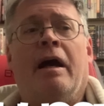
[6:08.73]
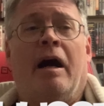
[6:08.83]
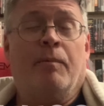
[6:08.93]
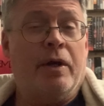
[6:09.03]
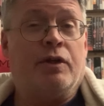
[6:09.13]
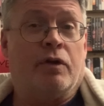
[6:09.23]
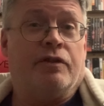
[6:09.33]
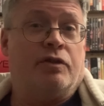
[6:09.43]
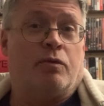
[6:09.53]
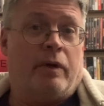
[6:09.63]
I'm pretty sure
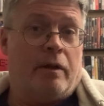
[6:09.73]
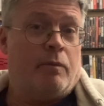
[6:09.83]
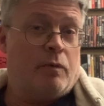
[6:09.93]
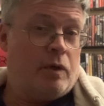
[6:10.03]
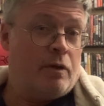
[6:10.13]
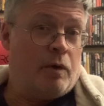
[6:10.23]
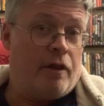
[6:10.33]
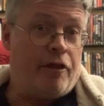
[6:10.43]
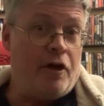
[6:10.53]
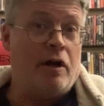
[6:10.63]
this is where the
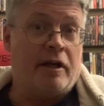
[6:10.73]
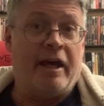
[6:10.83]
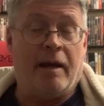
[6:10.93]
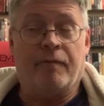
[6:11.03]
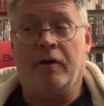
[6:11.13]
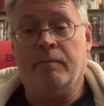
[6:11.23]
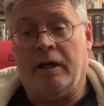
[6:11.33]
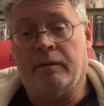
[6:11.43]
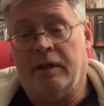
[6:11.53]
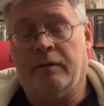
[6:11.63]
word thug came from.
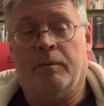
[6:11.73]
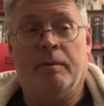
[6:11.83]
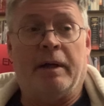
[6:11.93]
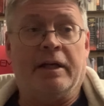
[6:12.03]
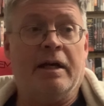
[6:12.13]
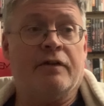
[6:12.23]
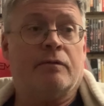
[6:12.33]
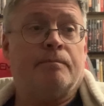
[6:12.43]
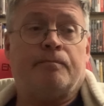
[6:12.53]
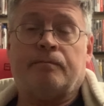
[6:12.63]
That would be my guess.